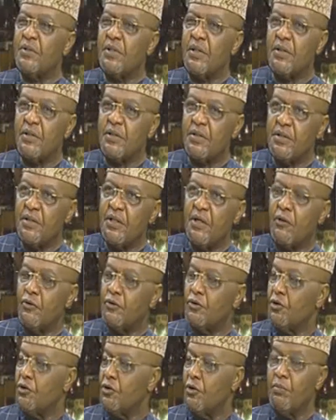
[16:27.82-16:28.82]
that the
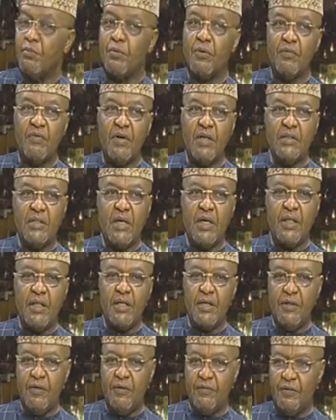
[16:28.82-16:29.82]
constitution provides that
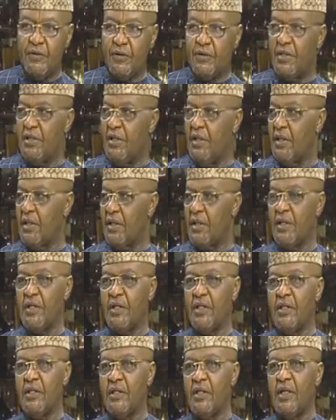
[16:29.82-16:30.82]
three of us here
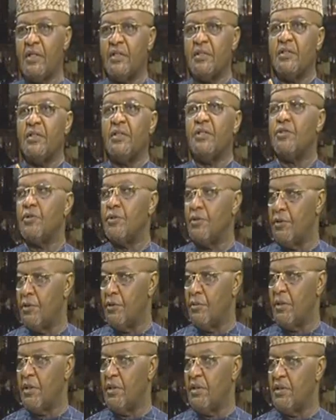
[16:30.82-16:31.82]
can elect the studio
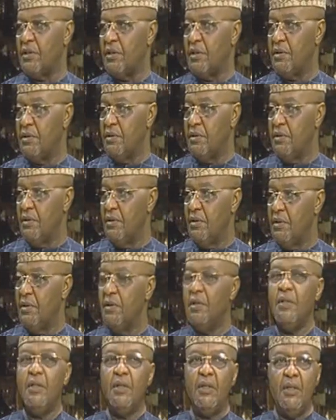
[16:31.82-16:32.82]
manager.
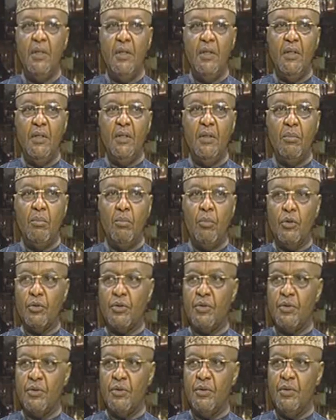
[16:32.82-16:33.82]

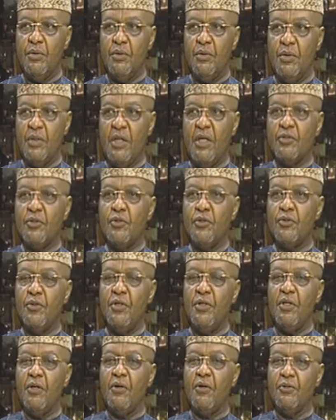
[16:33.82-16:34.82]
But there's also
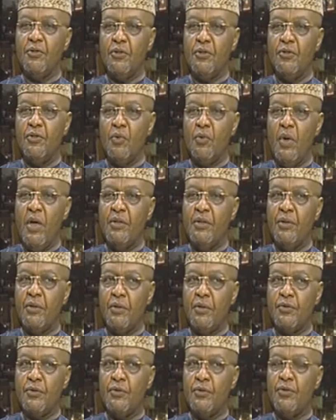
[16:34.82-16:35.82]
in the constitution
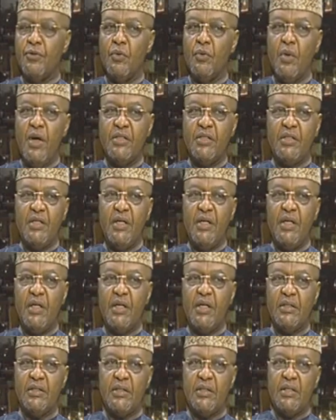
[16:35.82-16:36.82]
where it's
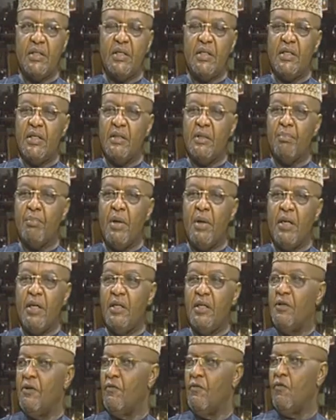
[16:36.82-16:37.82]
indicated that the
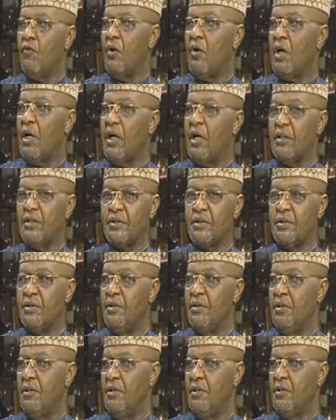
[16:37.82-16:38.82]
panel of workers
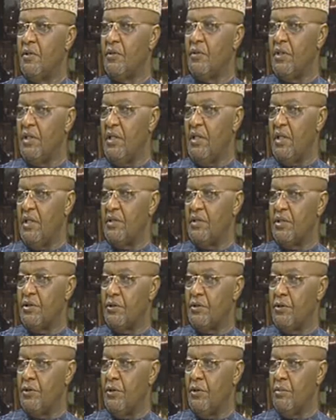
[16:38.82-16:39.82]
could elect the
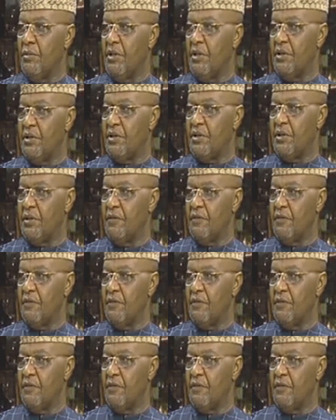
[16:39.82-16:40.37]
studio manager.